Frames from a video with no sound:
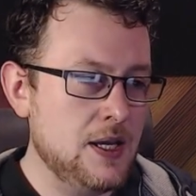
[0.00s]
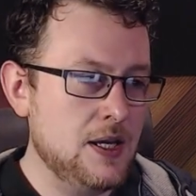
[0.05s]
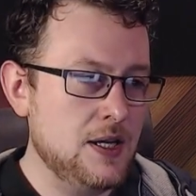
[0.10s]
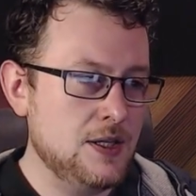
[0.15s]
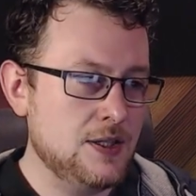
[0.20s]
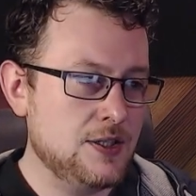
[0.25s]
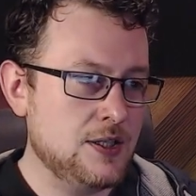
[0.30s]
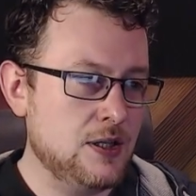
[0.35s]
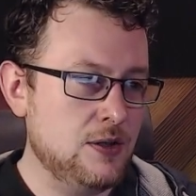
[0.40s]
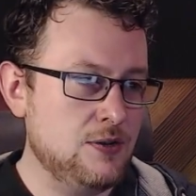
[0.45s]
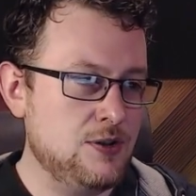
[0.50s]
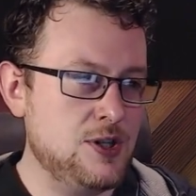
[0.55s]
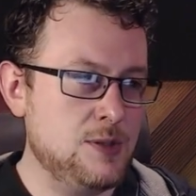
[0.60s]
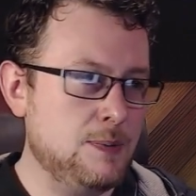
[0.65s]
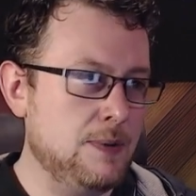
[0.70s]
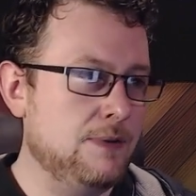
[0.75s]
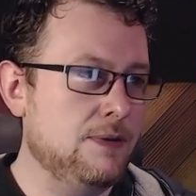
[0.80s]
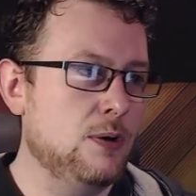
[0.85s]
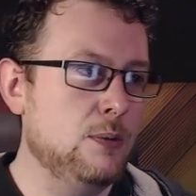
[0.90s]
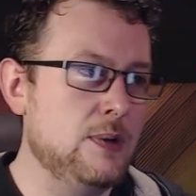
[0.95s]
So just
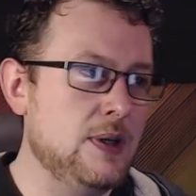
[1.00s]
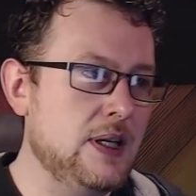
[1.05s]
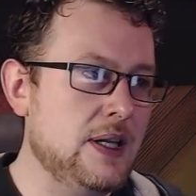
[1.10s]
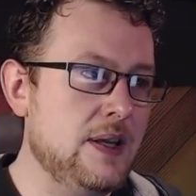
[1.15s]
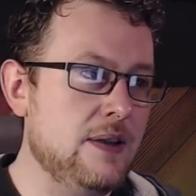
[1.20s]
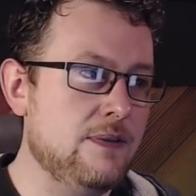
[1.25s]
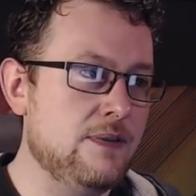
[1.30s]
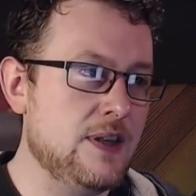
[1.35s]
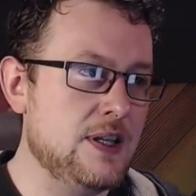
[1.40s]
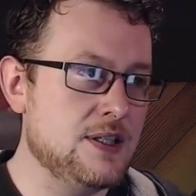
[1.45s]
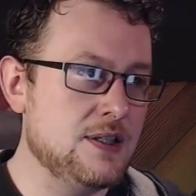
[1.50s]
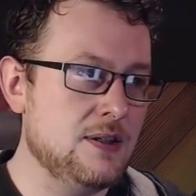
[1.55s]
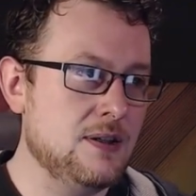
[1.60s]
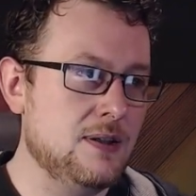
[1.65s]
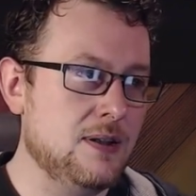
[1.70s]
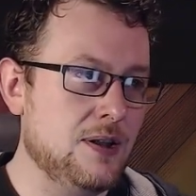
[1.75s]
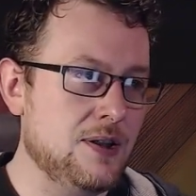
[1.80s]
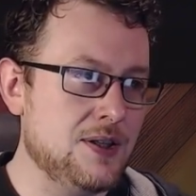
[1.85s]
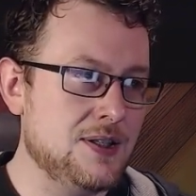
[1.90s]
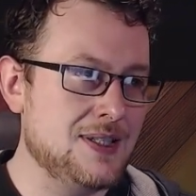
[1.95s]
before we leave this
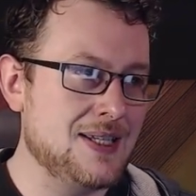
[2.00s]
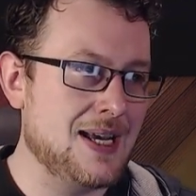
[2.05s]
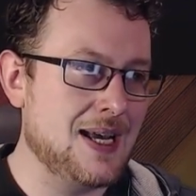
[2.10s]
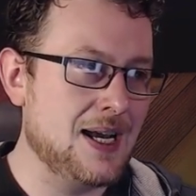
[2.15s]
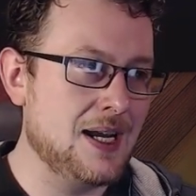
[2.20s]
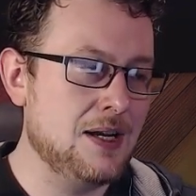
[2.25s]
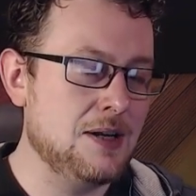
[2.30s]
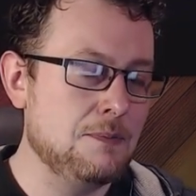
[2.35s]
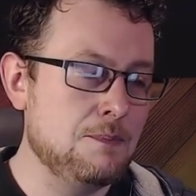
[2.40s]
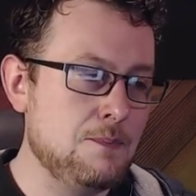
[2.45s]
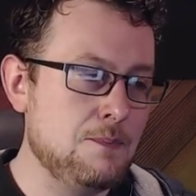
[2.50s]
cloth tag,